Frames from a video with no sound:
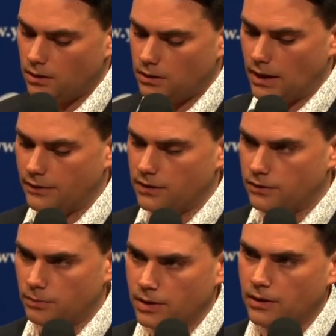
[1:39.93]
Now, the,
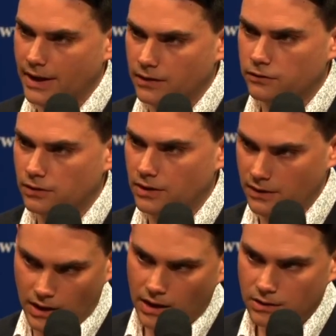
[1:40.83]
the real answer in
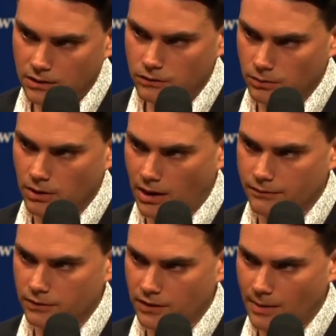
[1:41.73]
the end to a lot of
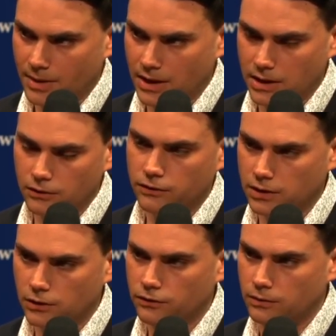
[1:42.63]
what's happening, and here's,
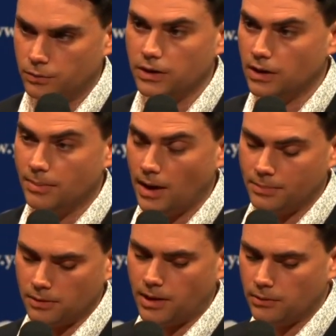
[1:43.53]
here's the really
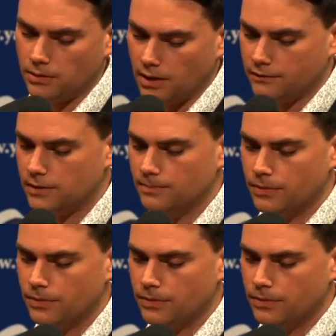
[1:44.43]
unpopular part with the left.